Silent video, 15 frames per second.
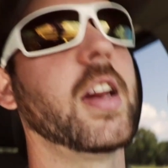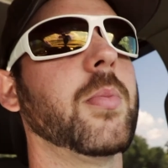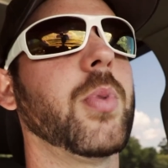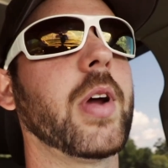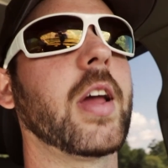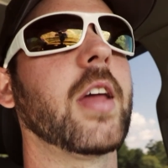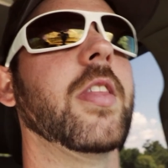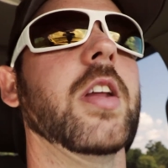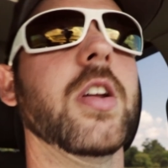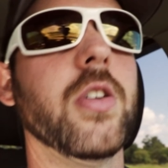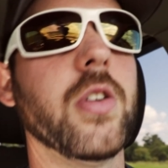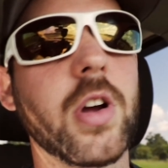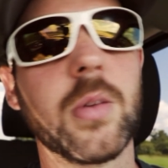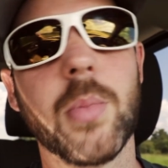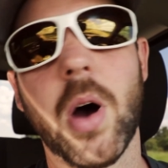to bring in the new
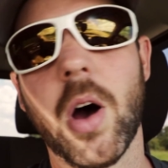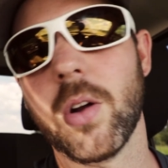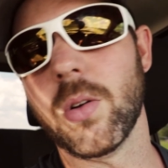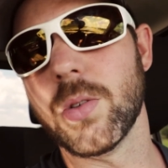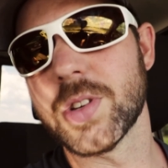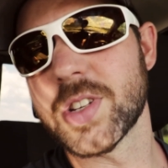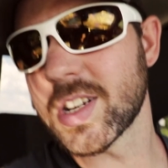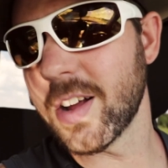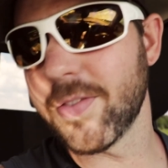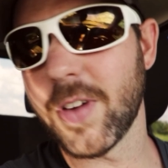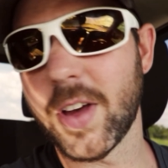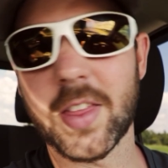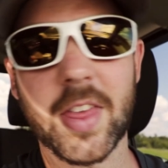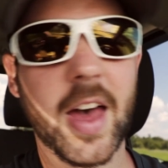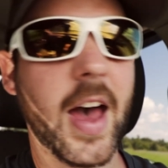year models, stuff
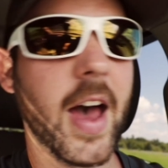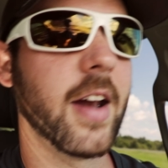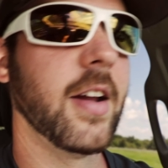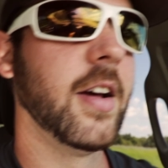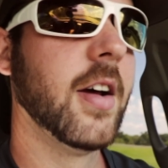like that.